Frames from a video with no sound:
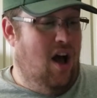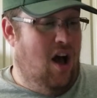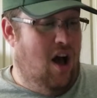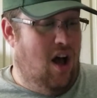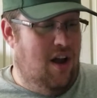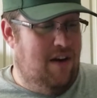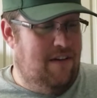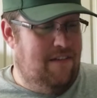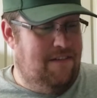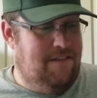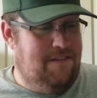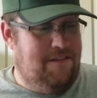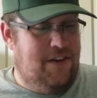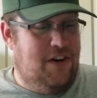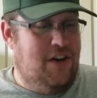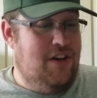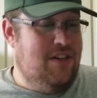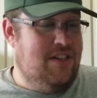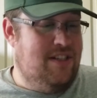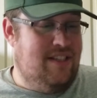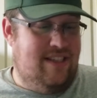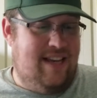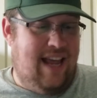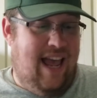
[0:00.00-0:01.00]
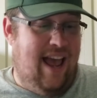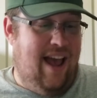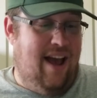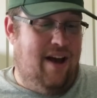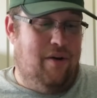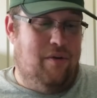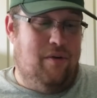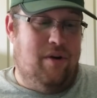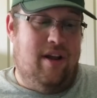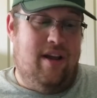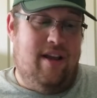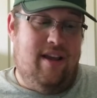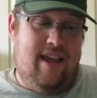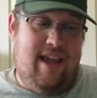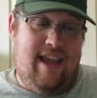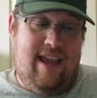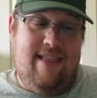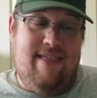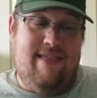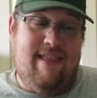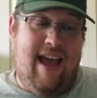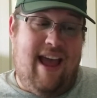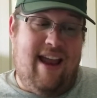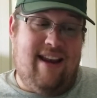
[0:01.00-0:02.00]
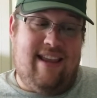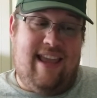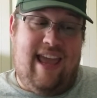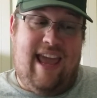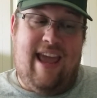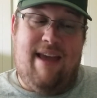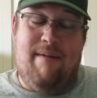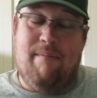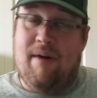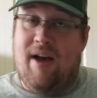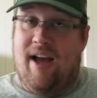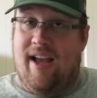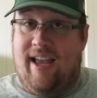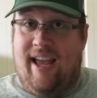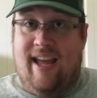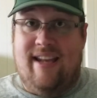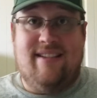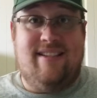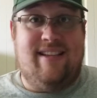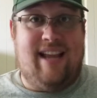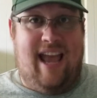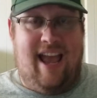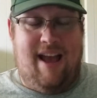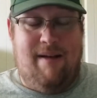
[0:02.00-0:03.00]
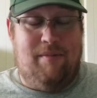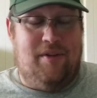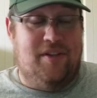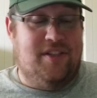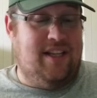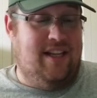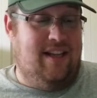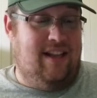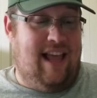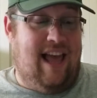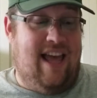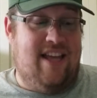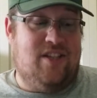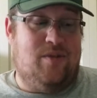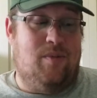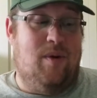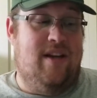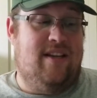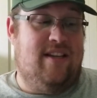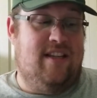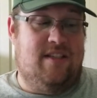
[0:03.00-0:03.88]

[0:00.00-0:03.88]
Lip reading: On first down, in that game against Hamilton last week,